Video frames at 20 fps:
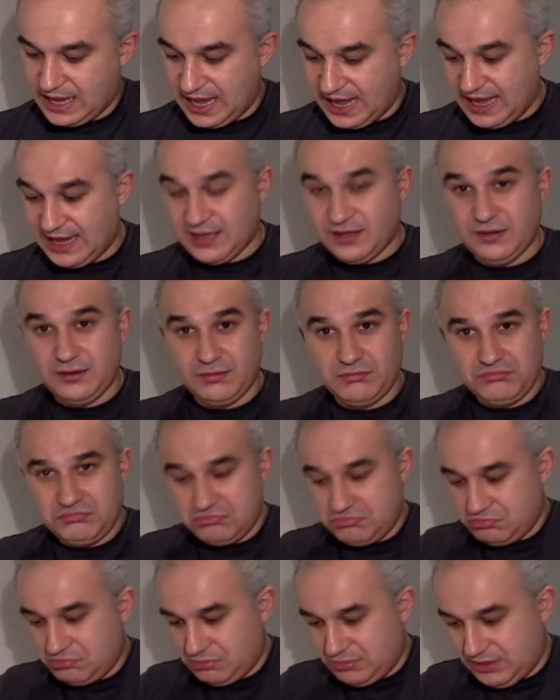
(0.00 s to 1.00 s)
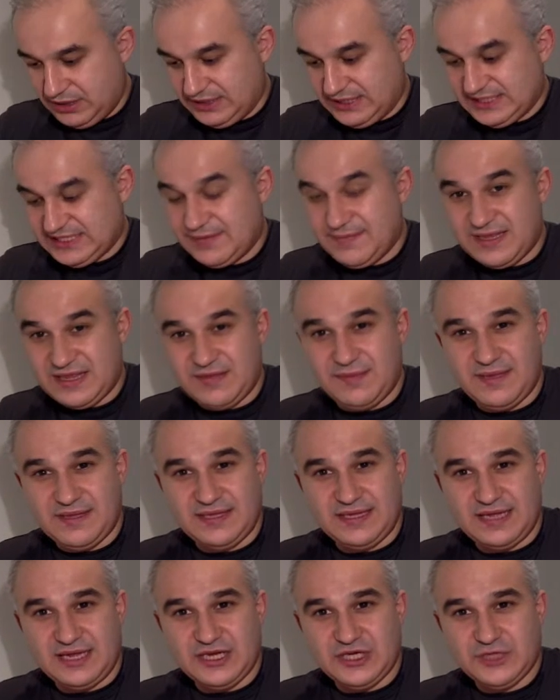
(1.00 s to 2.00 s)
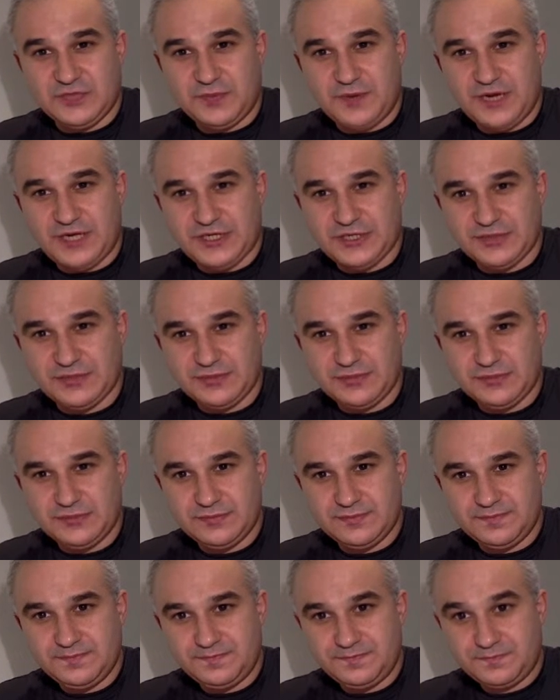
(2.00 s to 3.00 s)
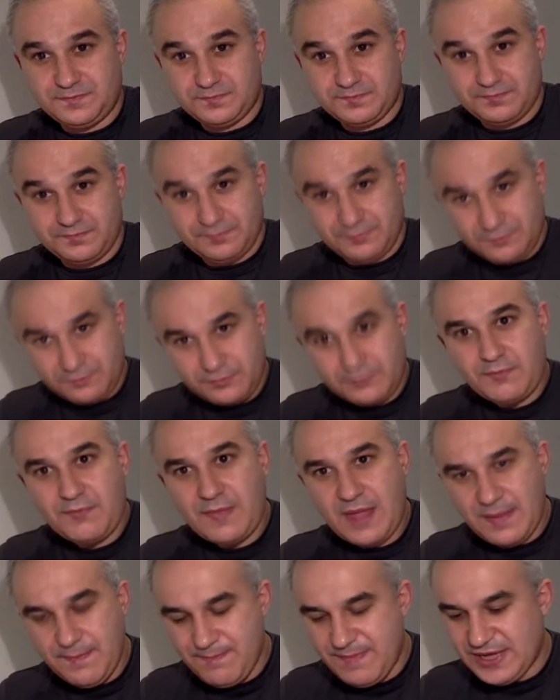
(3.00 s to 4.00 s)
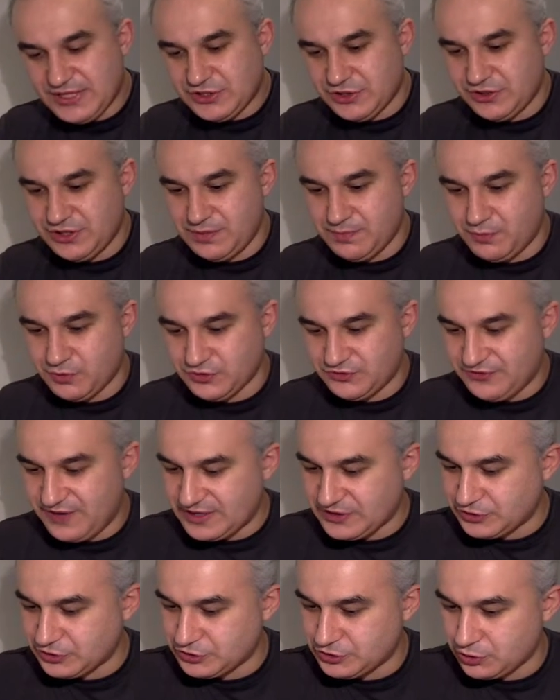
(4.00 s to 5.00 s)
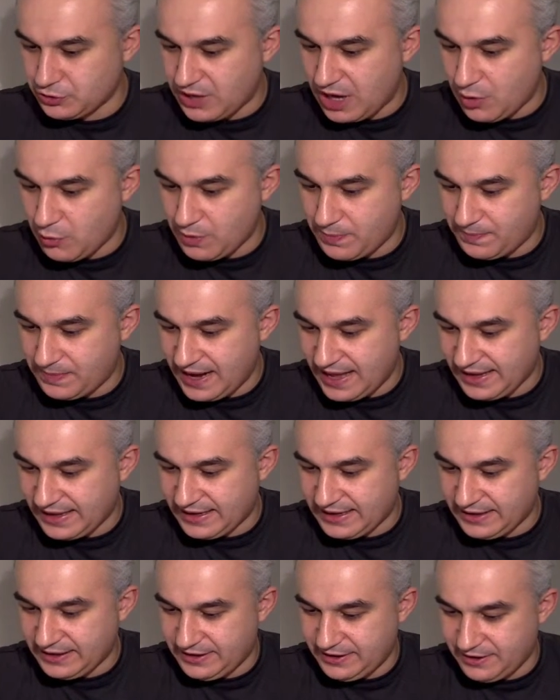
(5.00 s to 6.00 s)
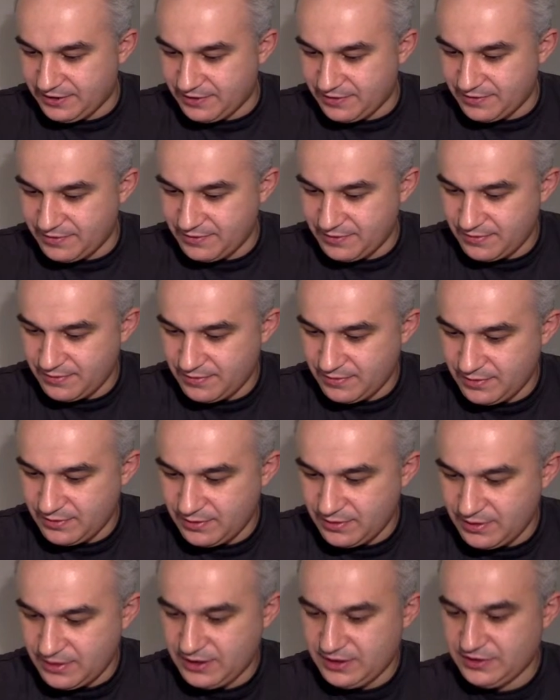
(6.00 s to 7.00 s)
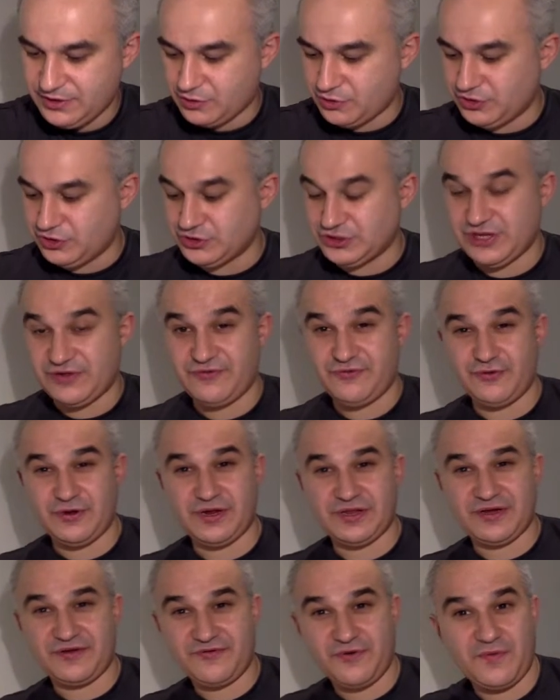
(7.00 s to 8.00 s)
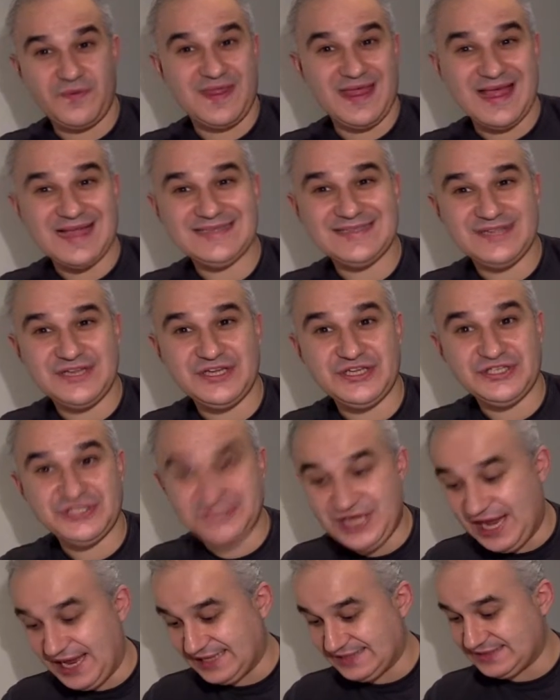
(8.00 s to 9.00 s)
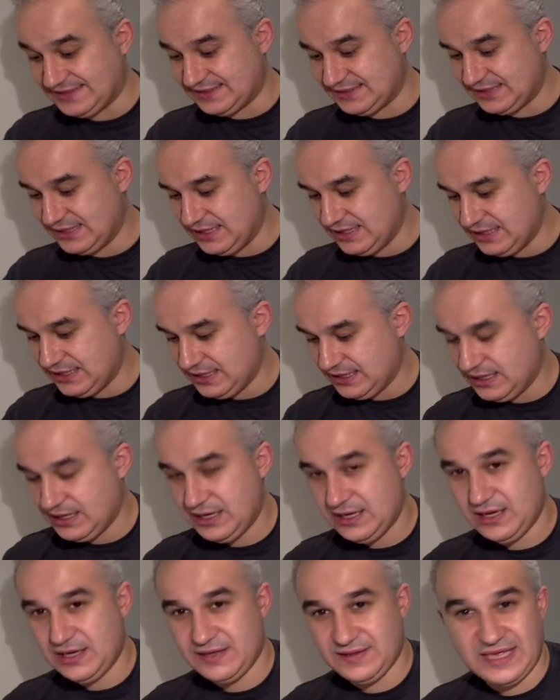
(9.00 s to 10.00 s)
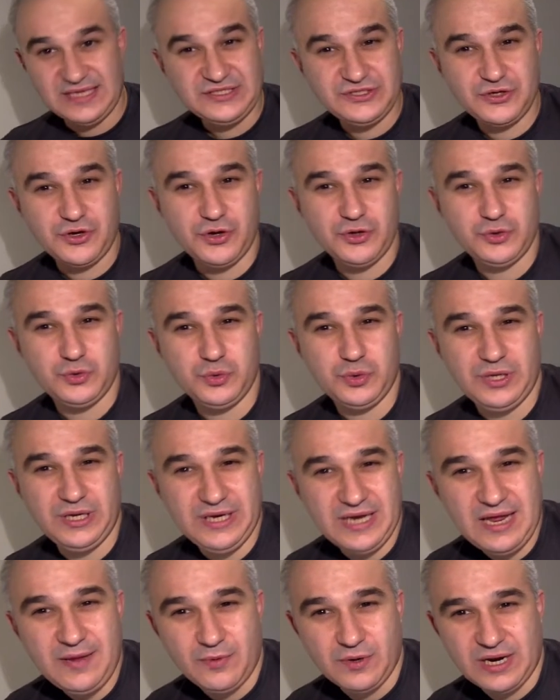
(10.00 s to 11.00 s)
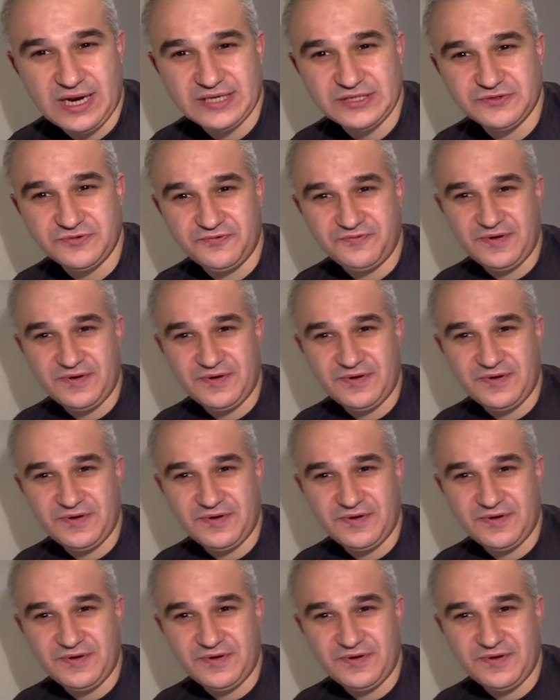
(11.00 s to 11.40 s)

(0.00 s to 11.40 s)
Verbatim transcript: And it is a mathematical expression based on the impulse function. So can we plug it in here? The continuous time Fourier transform? The answer is yes. That's going to enable us to